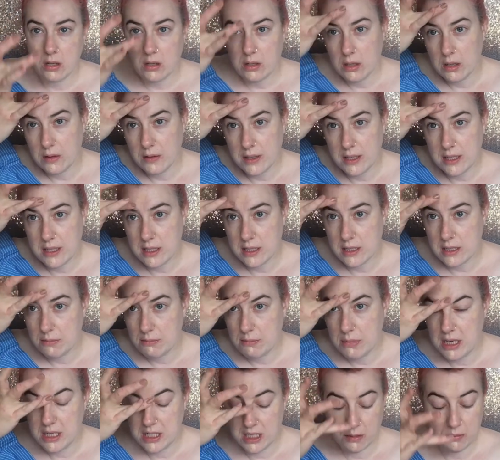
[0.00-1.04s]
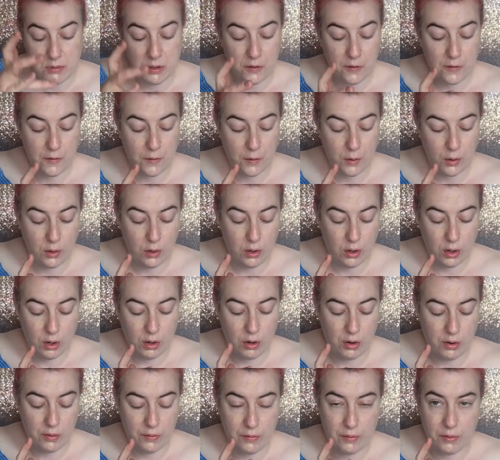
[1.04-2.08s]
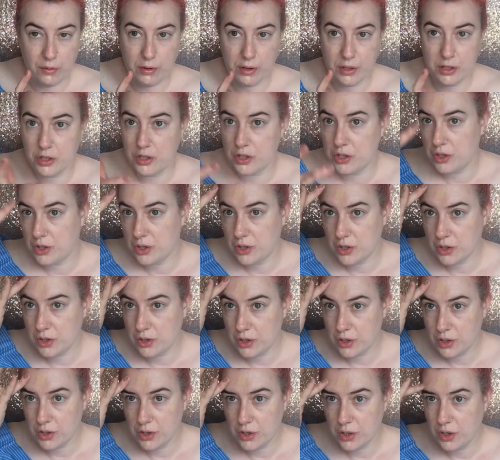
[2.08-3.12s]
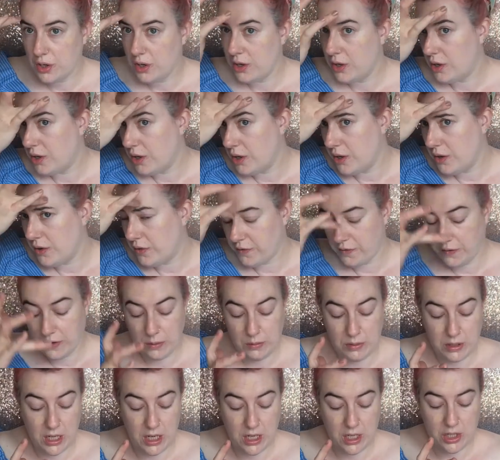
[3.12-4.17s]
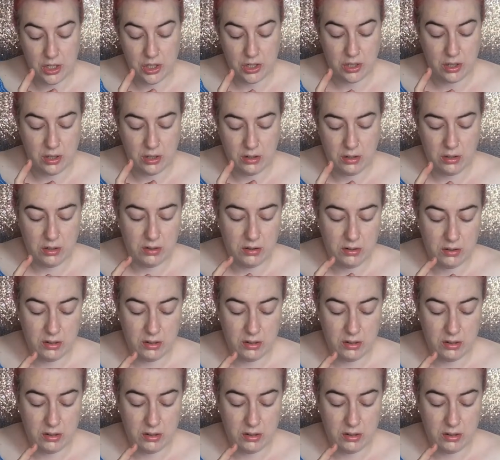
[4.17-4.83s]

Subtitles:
Now this is a medium to full coverage foundation.